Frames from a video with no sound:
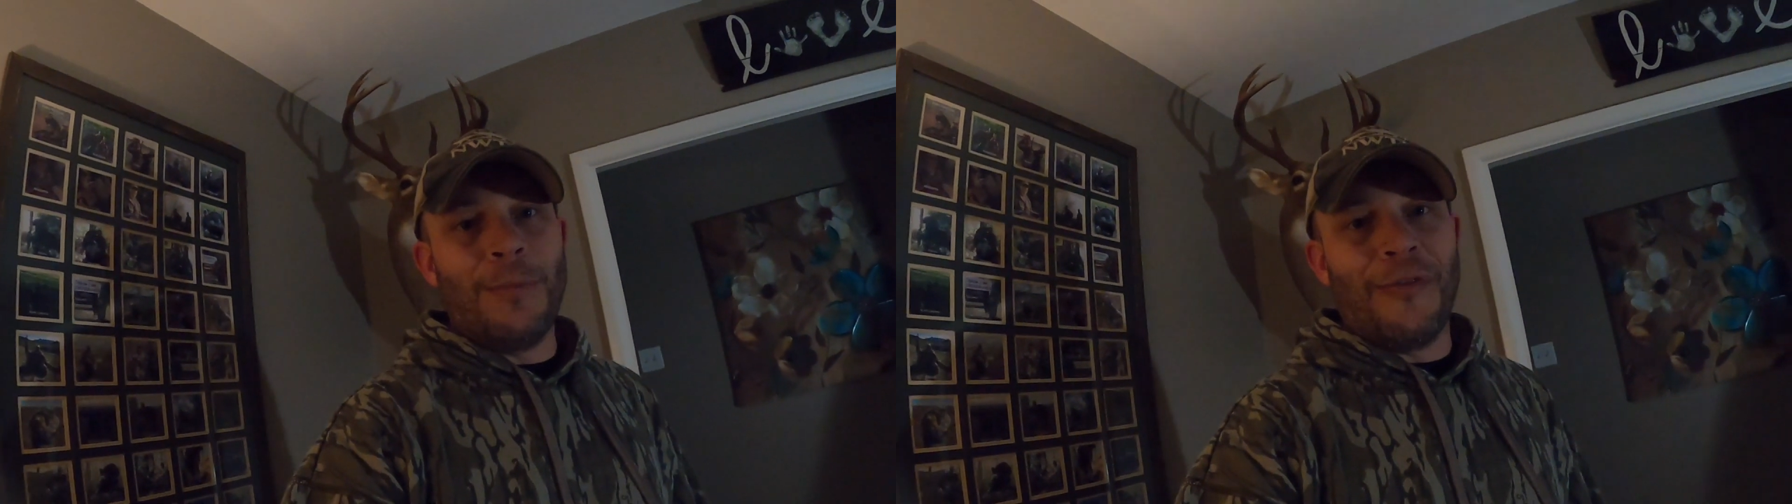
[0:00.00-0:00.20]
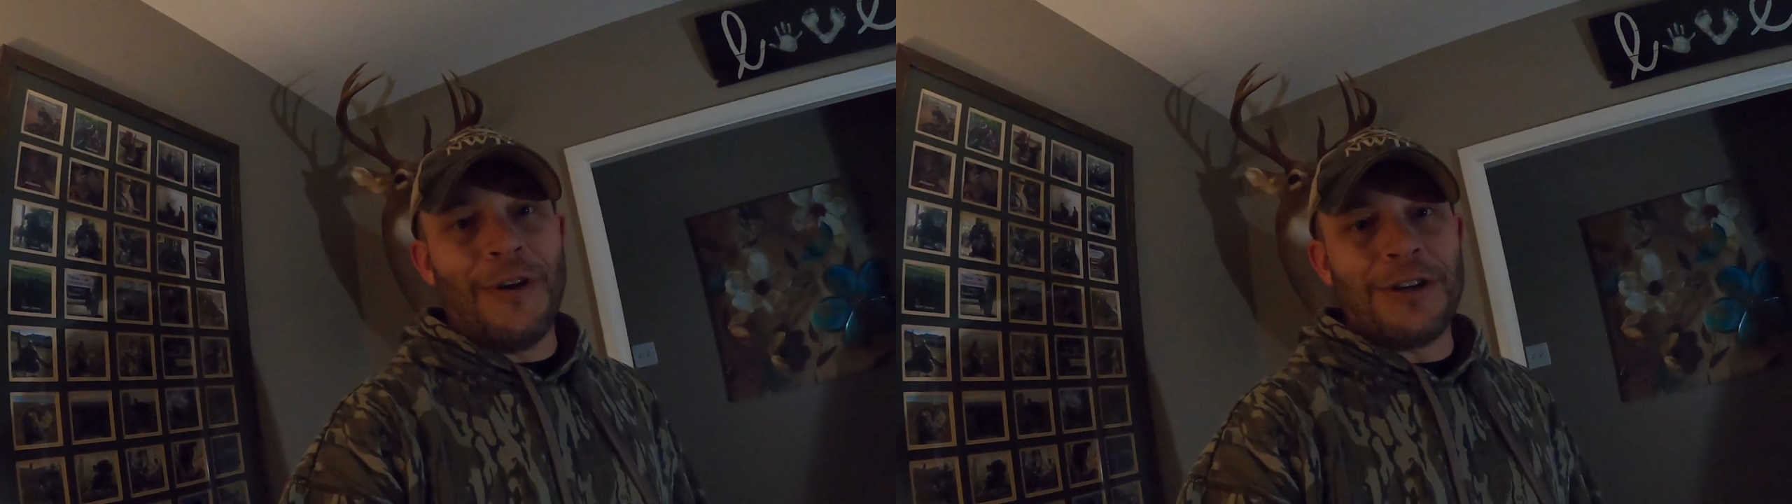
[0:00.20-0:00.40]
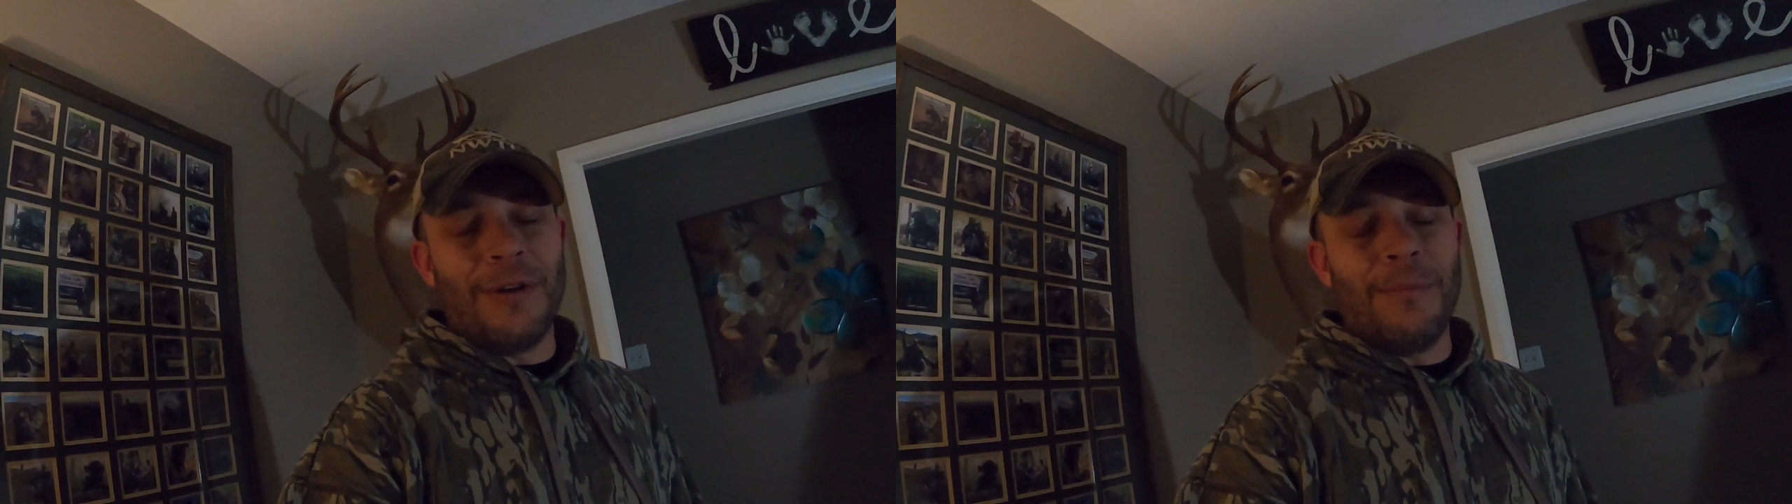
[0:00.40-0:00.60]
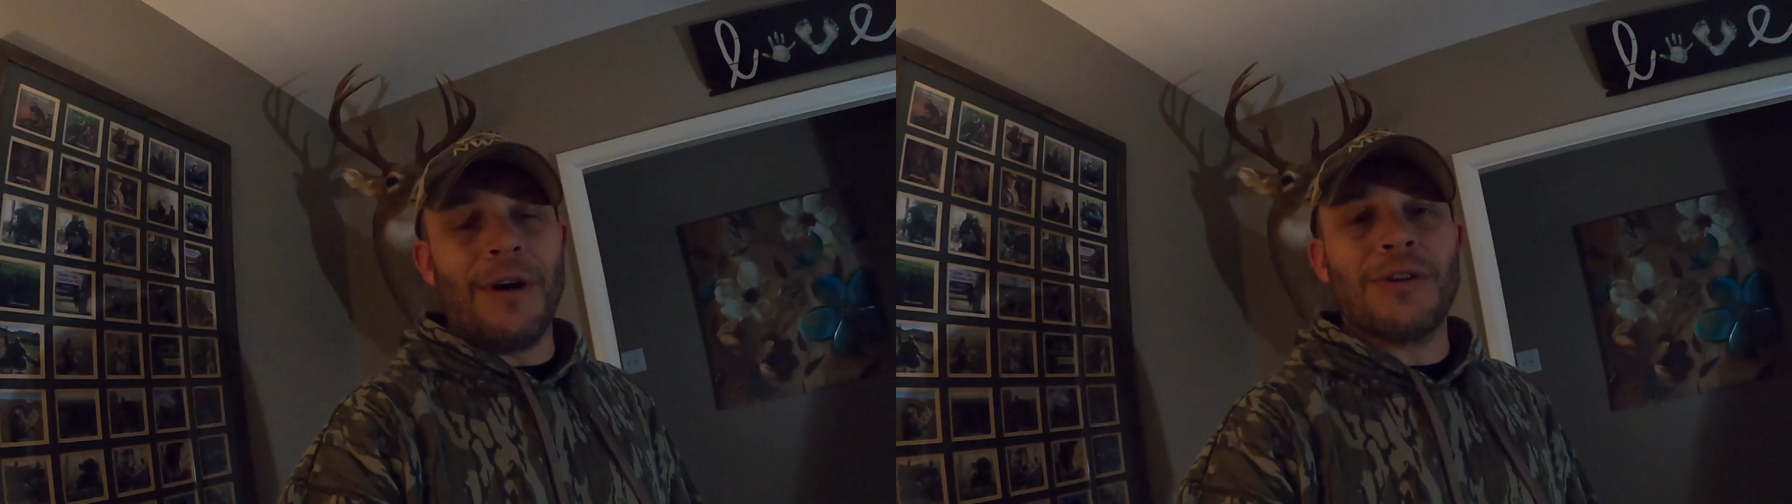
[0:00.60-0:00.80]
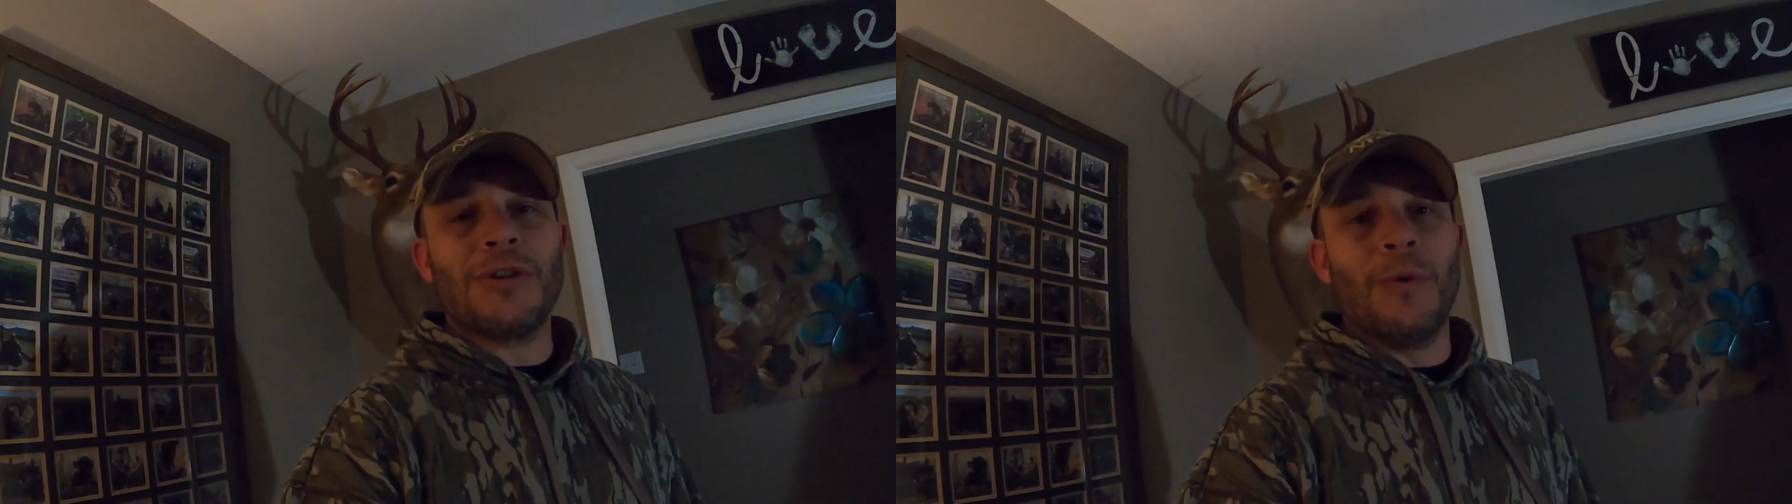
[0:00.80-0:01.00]
professional
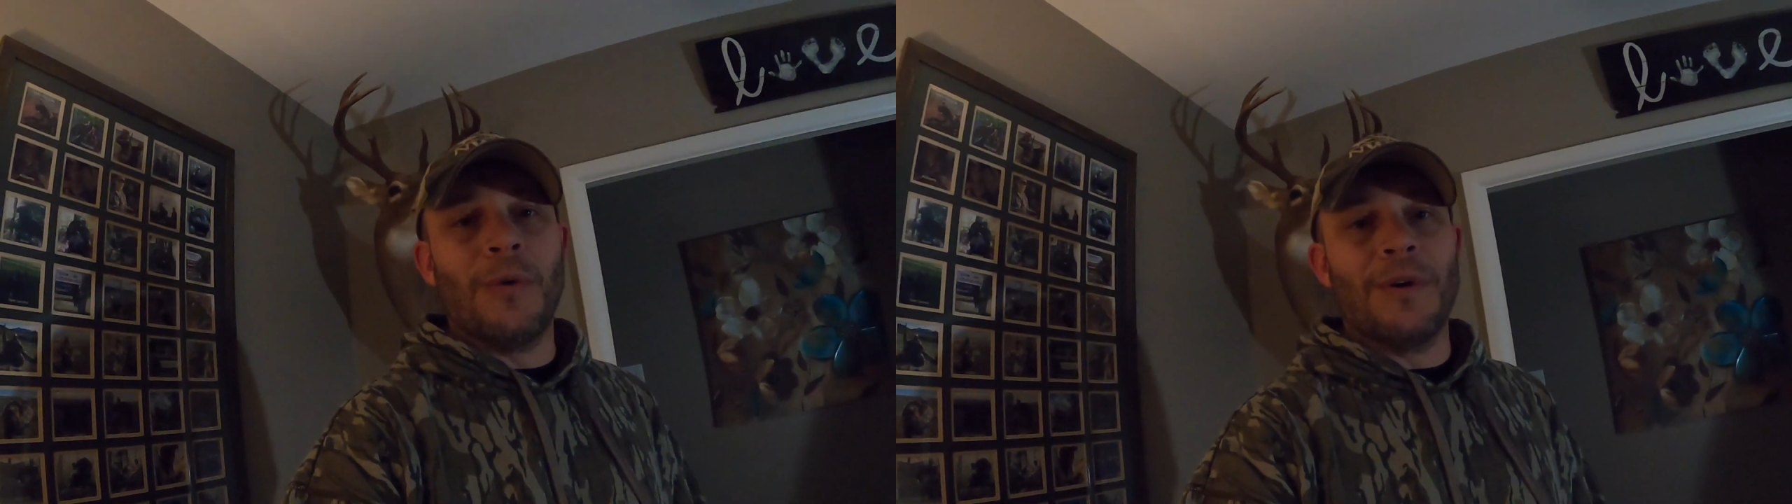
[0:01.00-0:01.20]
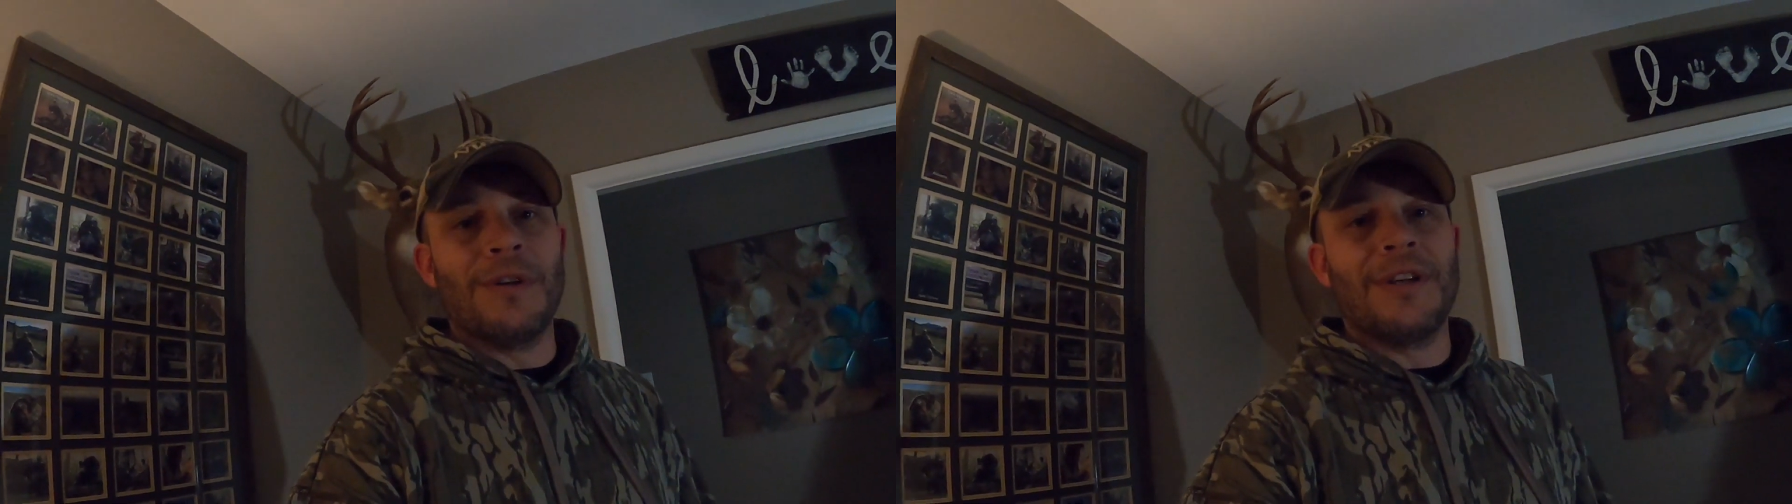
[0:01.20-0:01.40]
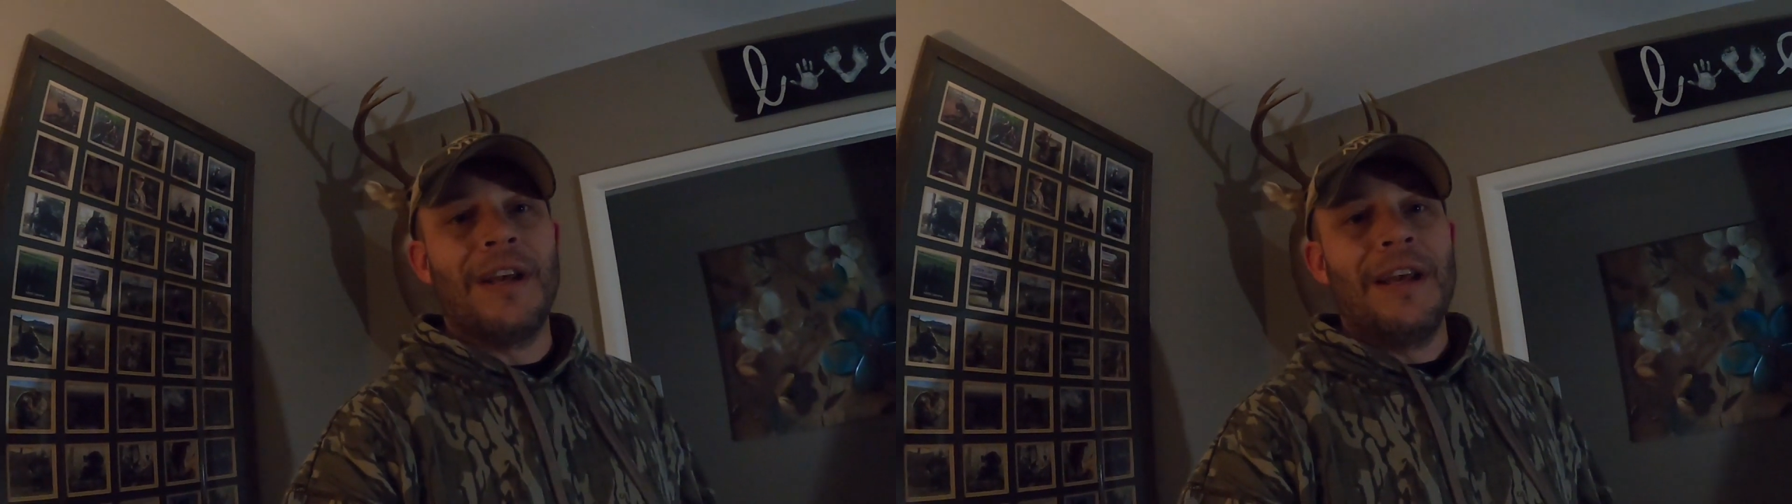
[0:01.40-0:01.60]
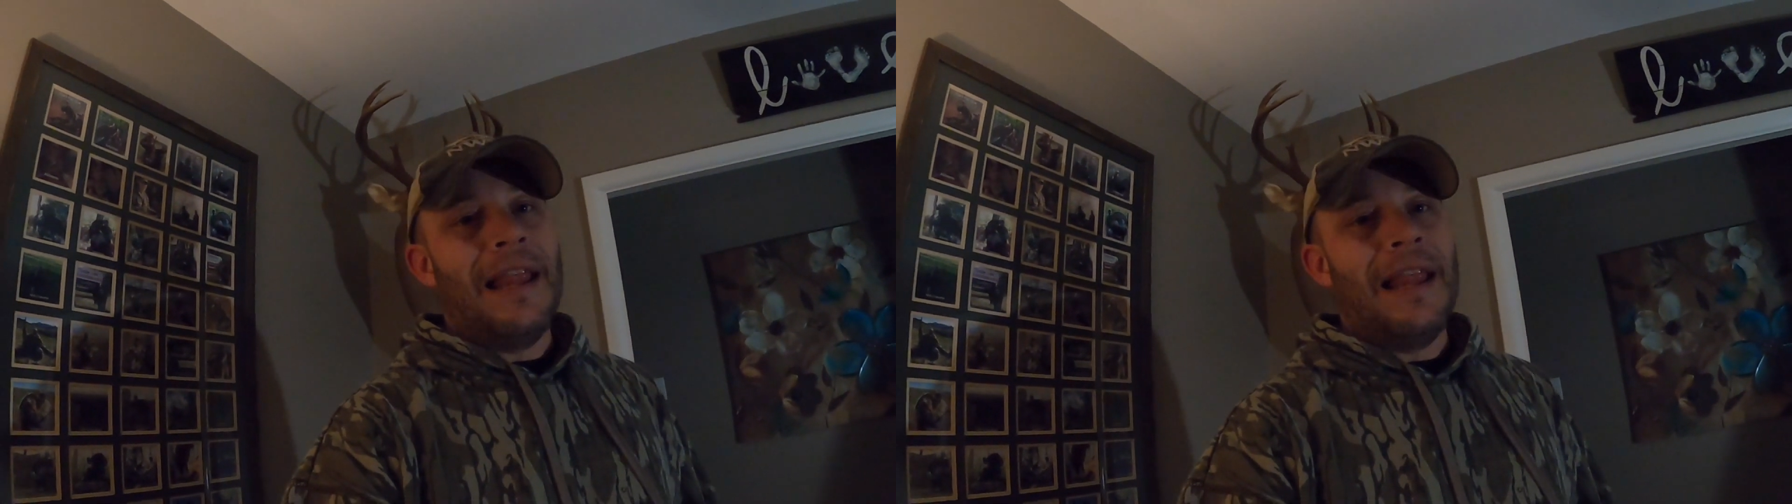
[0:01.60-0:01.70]
buck scorers,